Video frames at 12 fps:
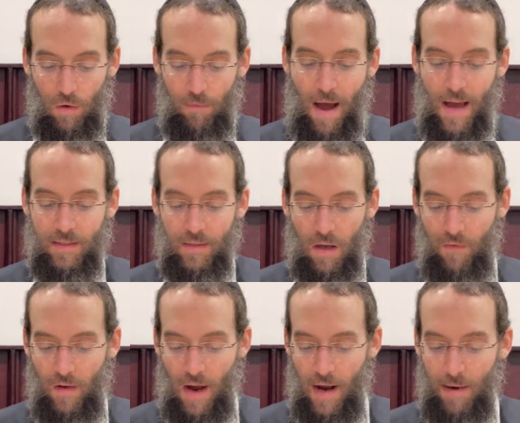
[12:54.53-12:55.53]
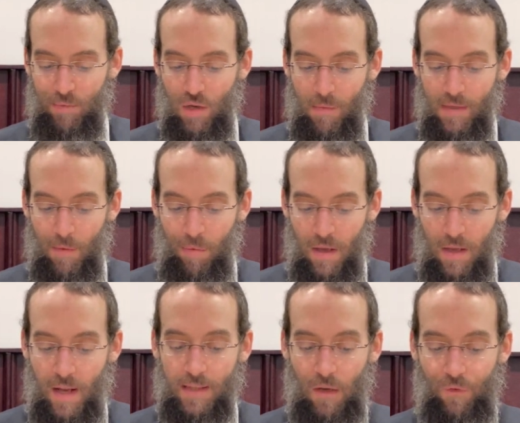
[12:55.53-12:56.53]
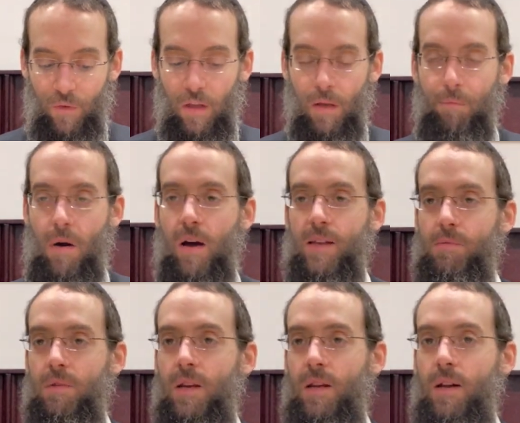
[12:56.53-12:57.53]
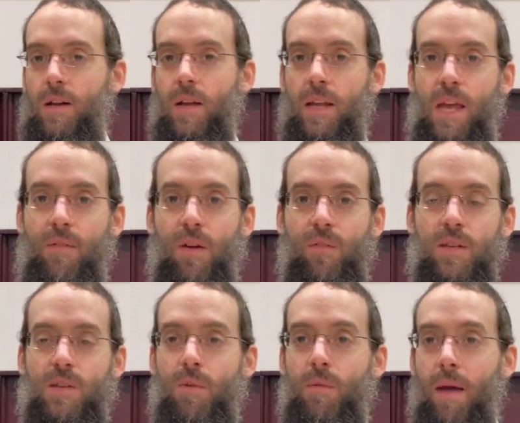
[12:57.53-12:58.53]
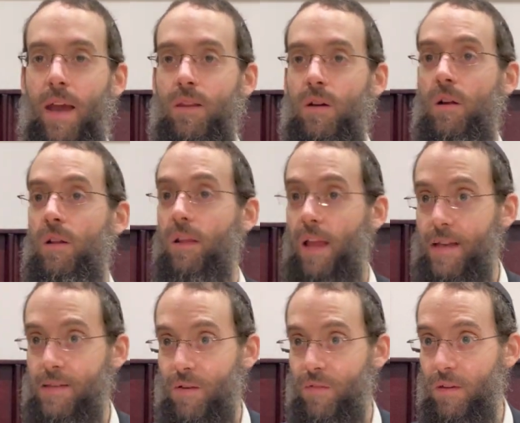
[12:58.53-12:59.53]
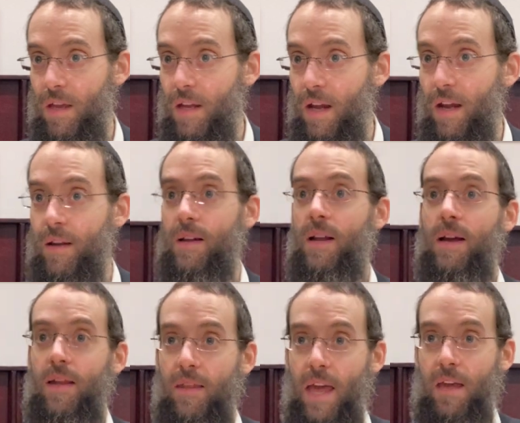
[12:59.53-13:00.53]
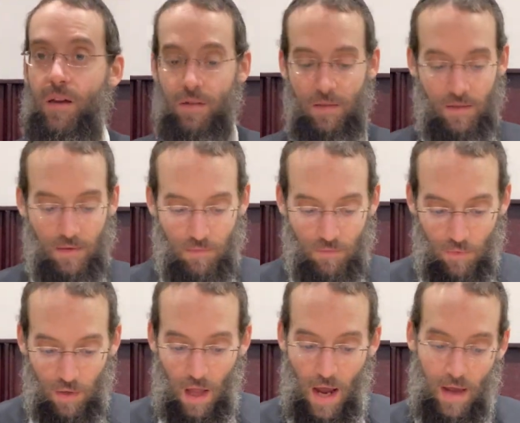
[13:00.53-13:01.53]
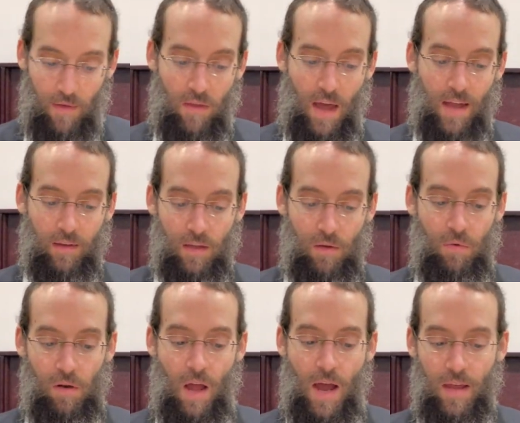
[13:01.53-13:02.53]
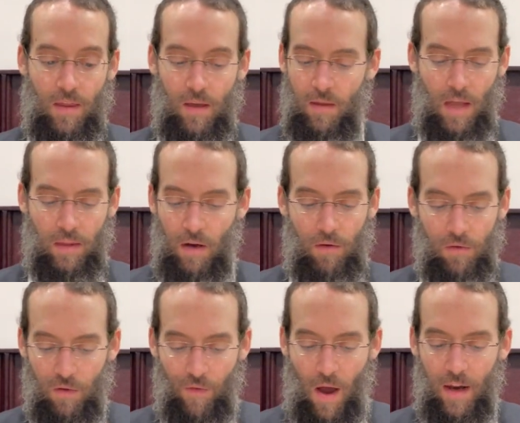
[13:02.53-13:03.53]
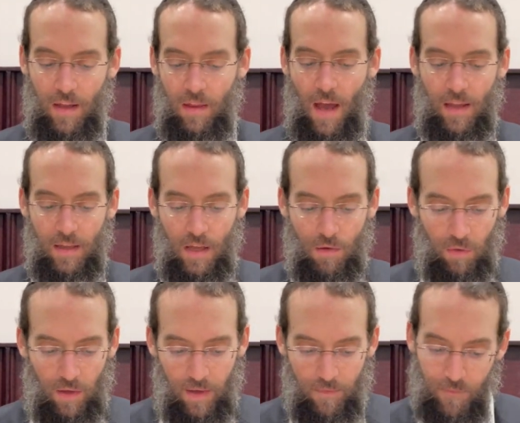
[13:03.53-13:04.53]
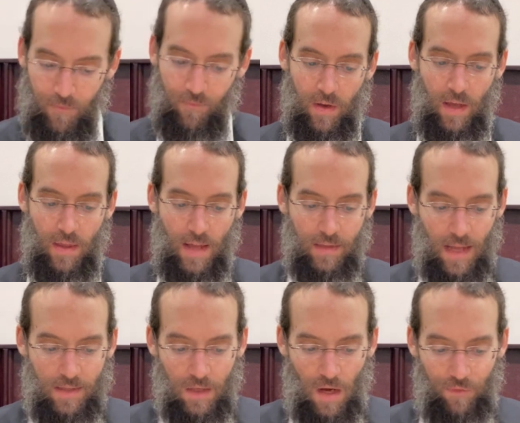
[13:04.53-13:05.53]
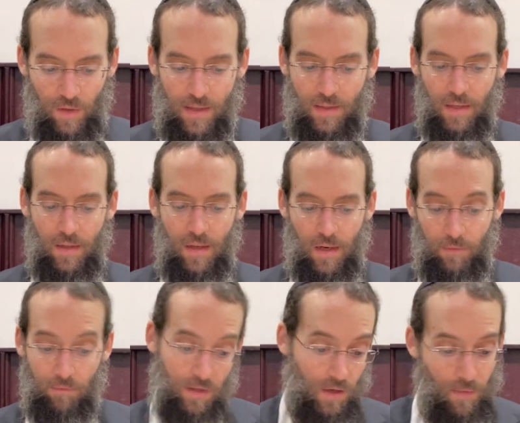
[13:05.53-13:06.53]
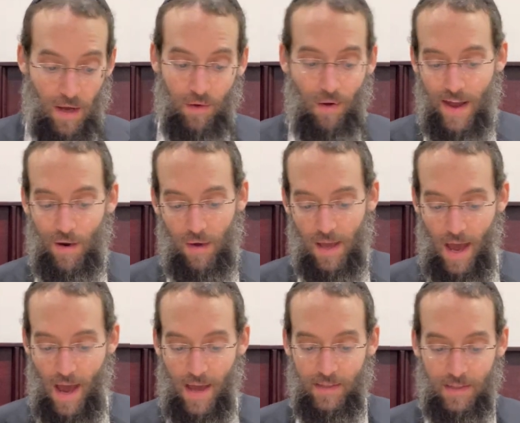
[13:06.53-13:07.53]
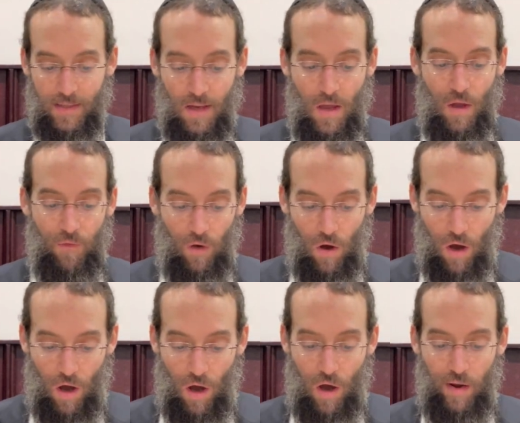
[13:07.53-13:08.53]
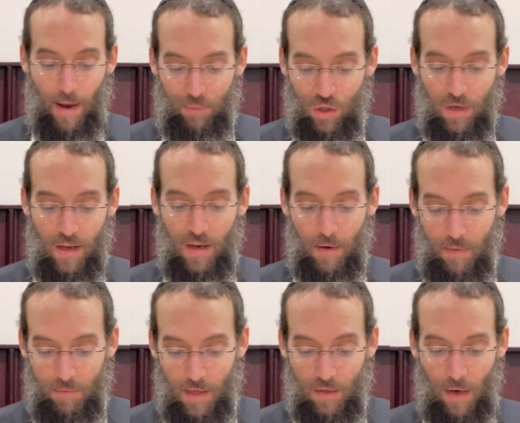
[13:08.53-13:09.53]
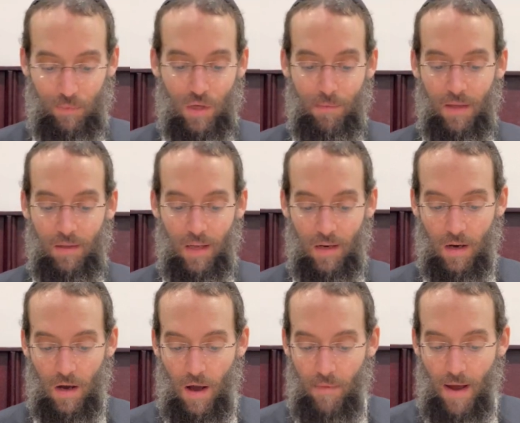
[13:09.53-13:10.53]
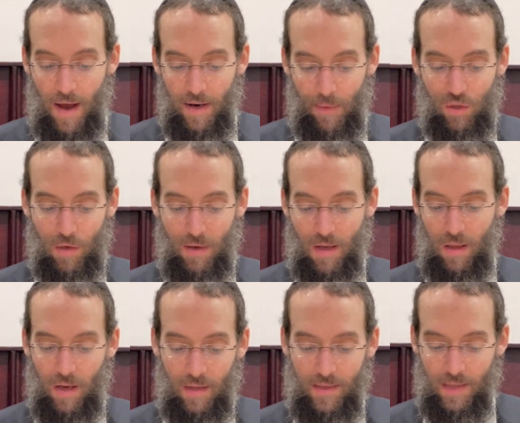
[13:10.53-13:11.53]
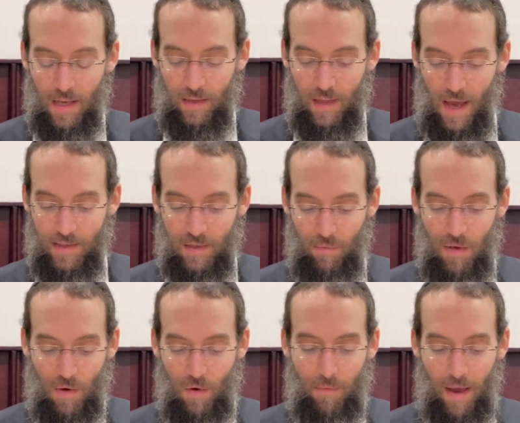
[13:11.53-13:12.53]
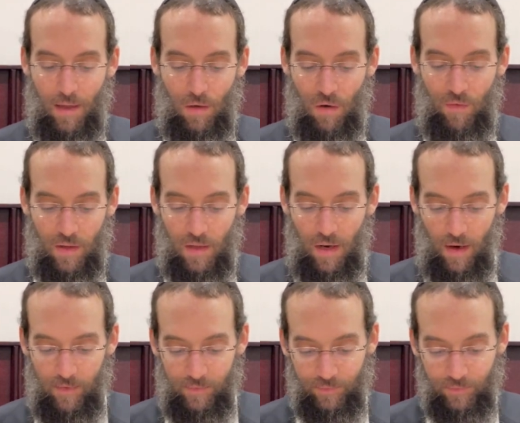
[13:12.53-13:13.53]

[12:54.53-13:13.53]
Masavar, and Abshim's opinion is afila pachis dinner. Even if there's a remainder, less of a dinner, they can rely on that that they're relying uh, that they're dividing that equally. And that, that's enough, less than a dinner. But the Gemara right away asks, for Rab Shimon dinner kama. Rab Shimon clearly said that there has to be a remainder of a dinner.